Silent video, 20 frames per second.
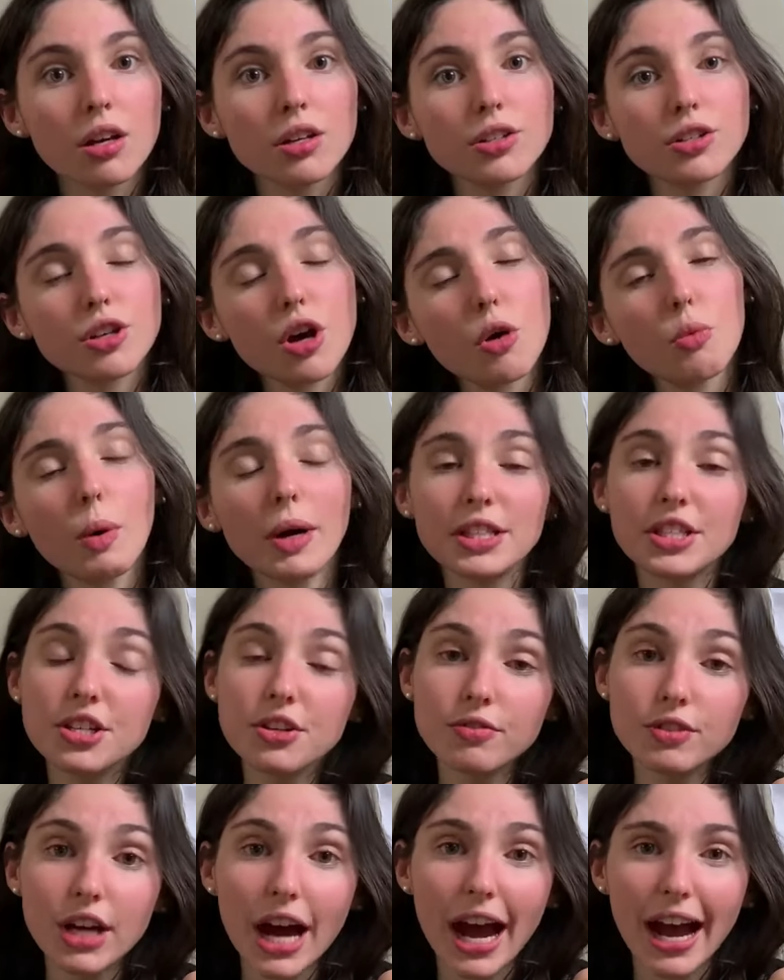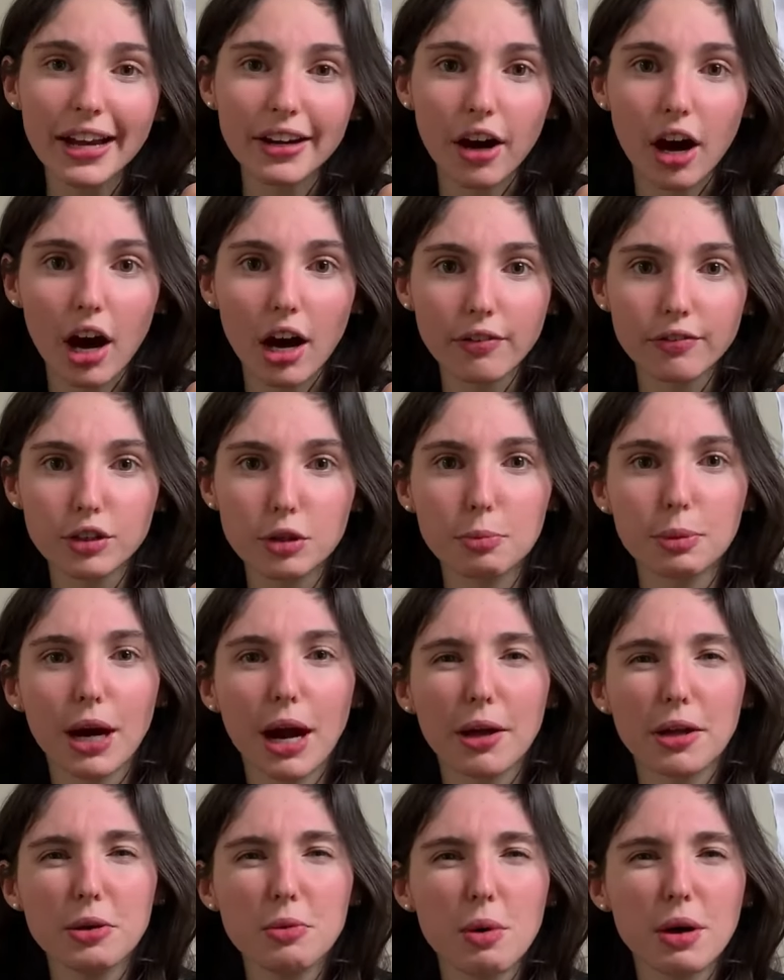So once you've tied off, you'll
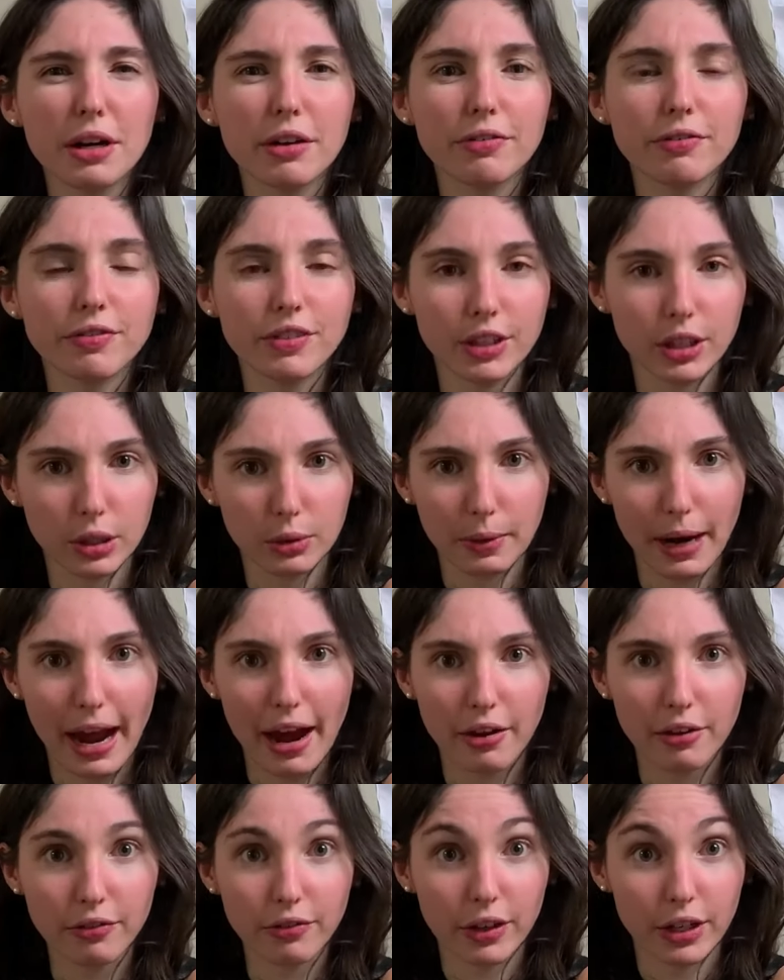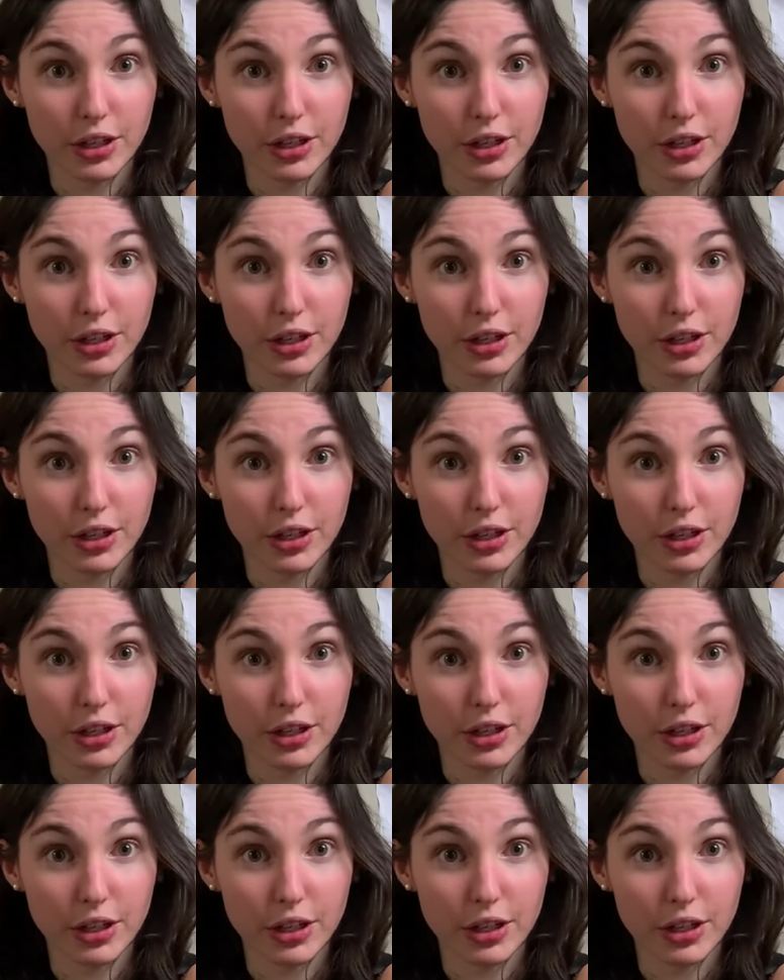probably want to feel around for